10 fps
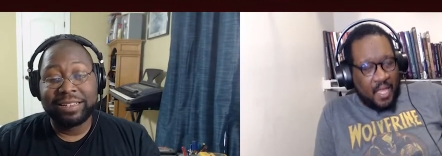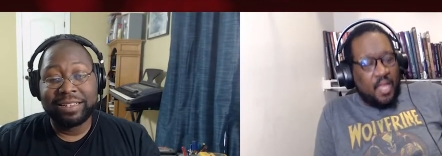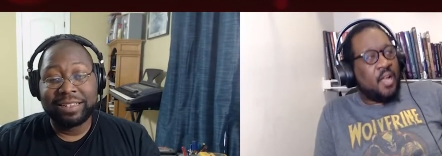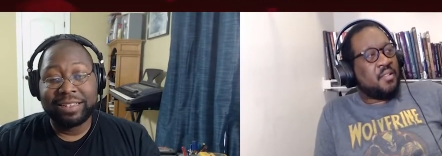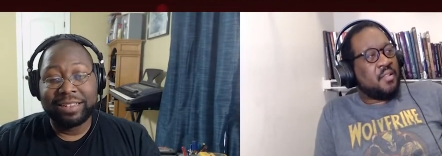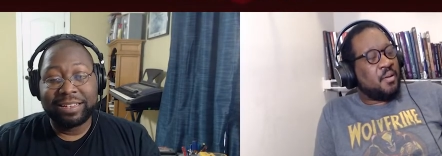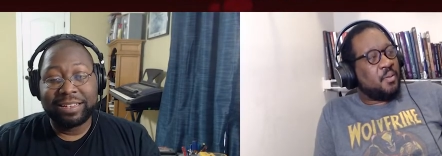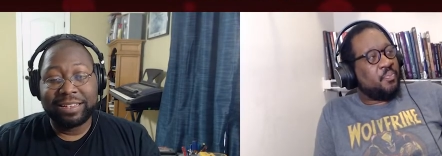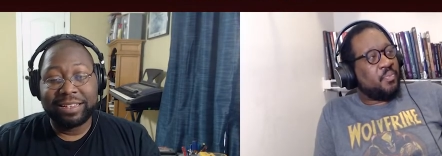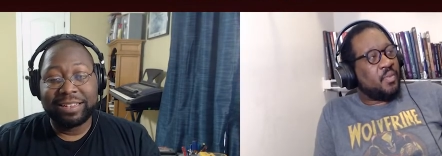Speaker 1: Also,
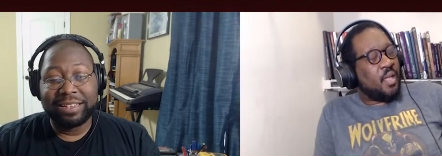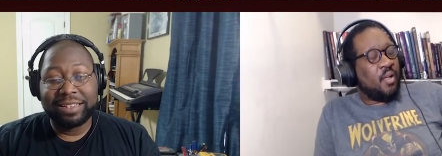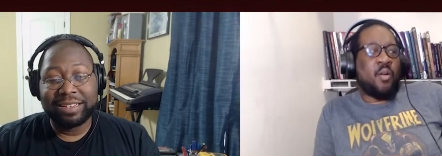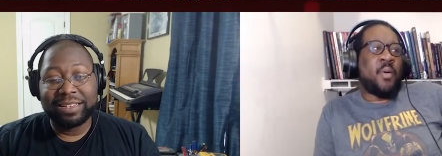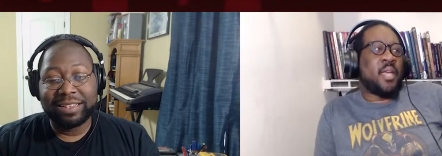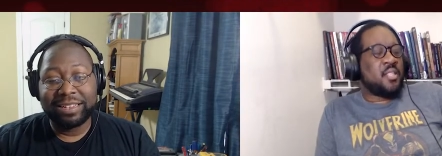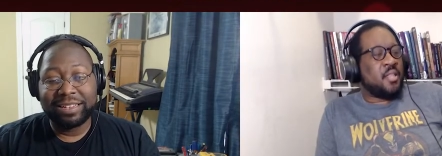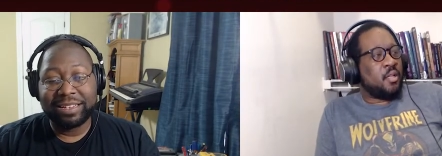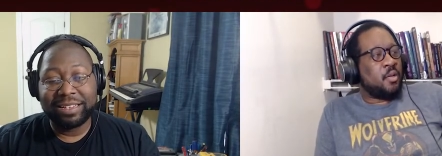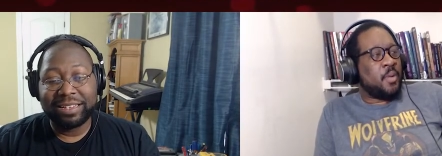going back to
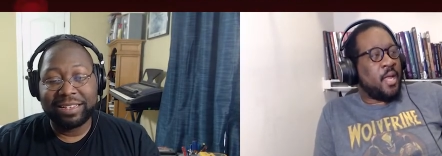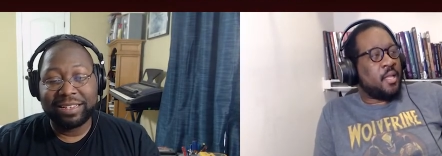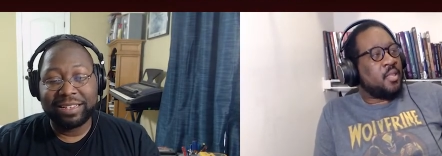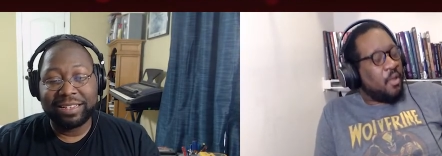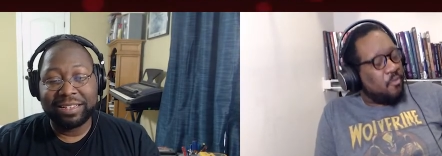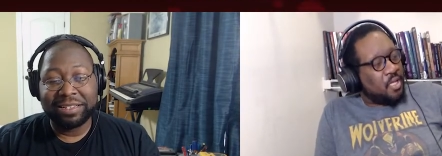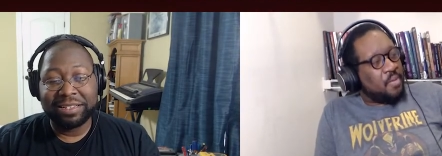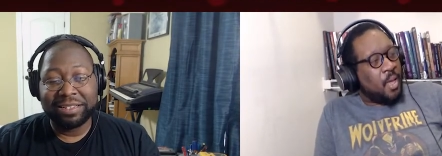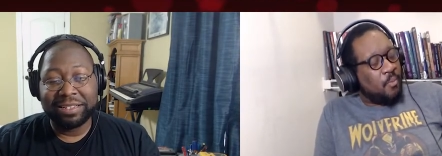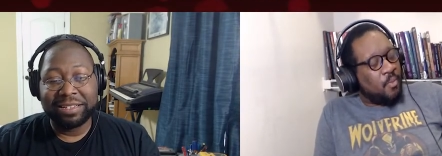the Illuminati, they really
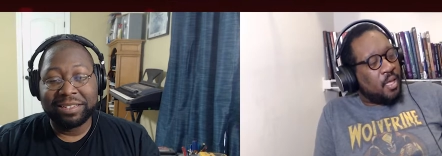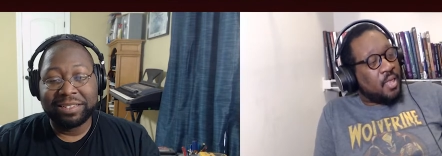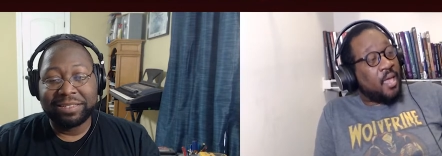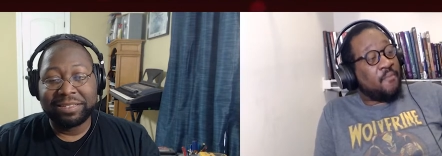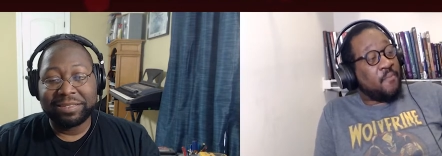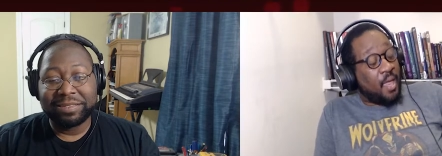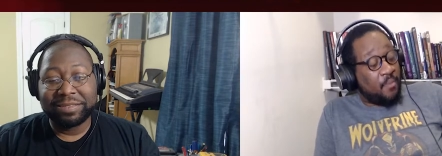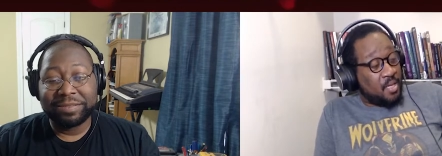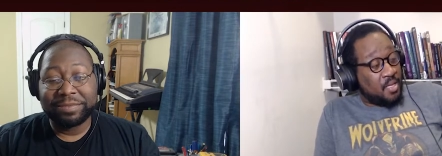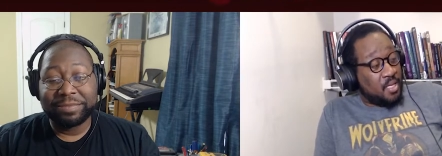made me. They have made
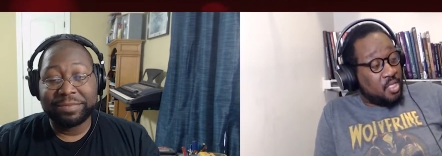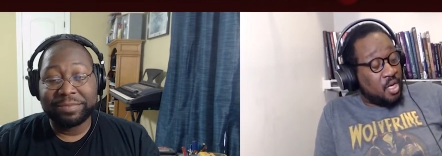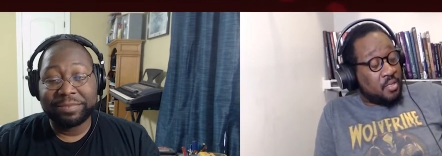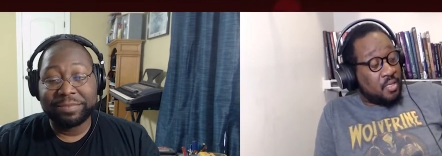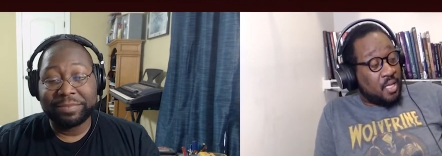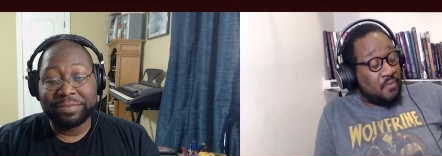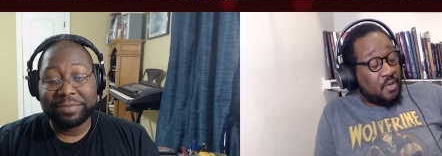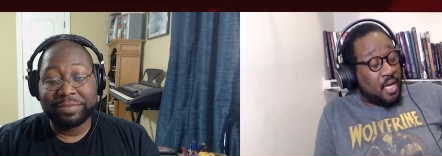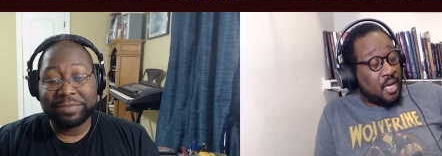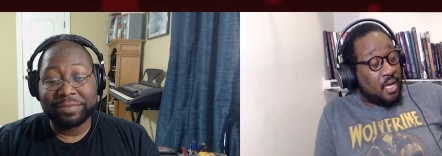me see Charles Xavier
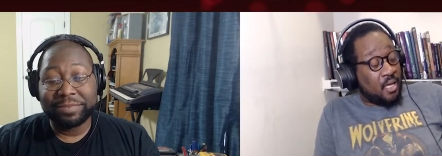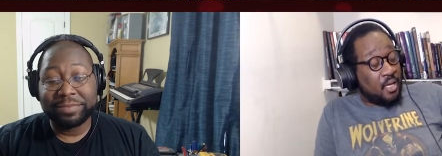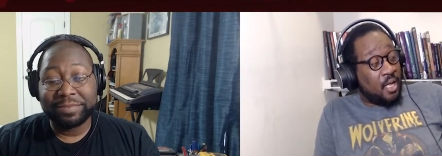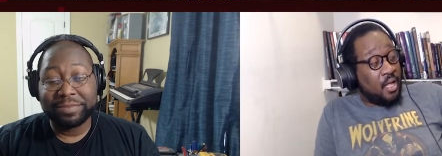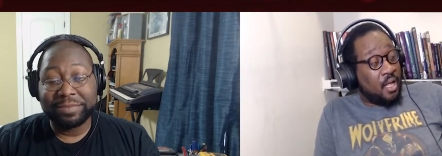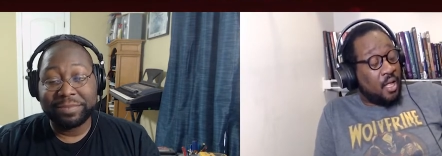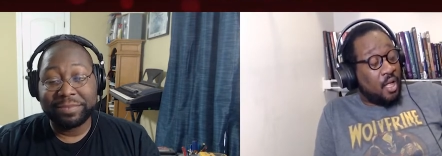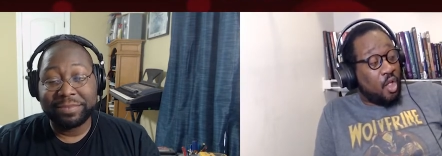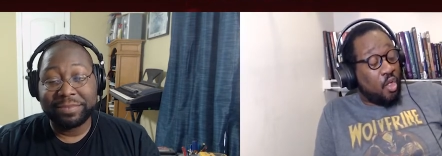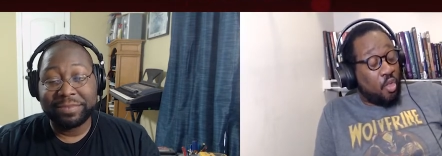die
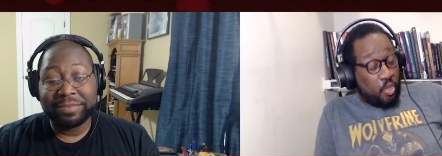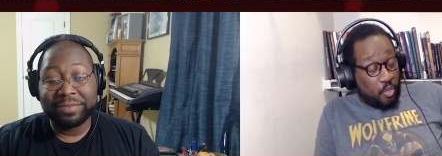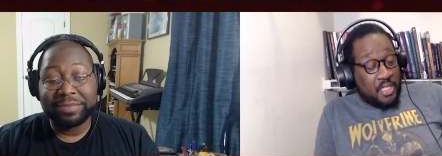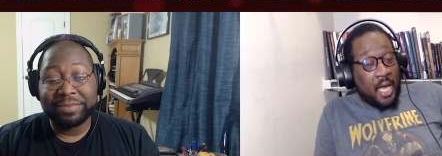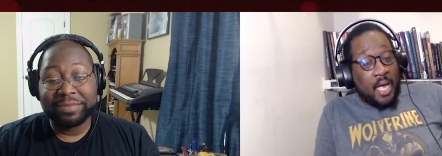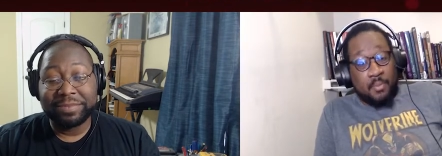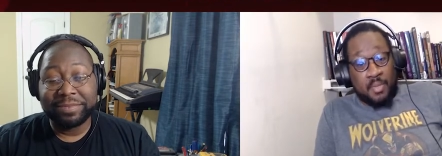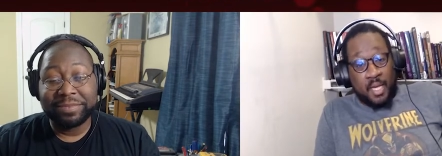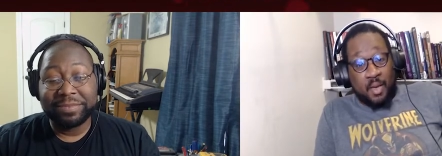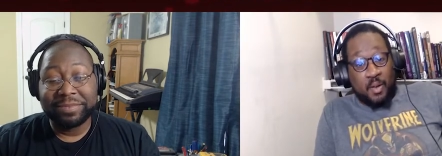three
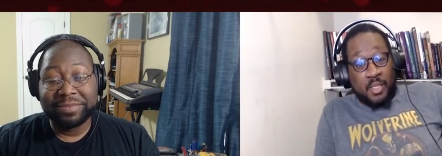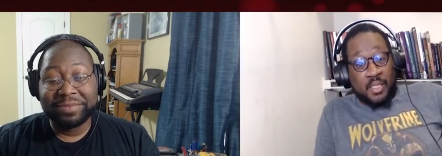times now.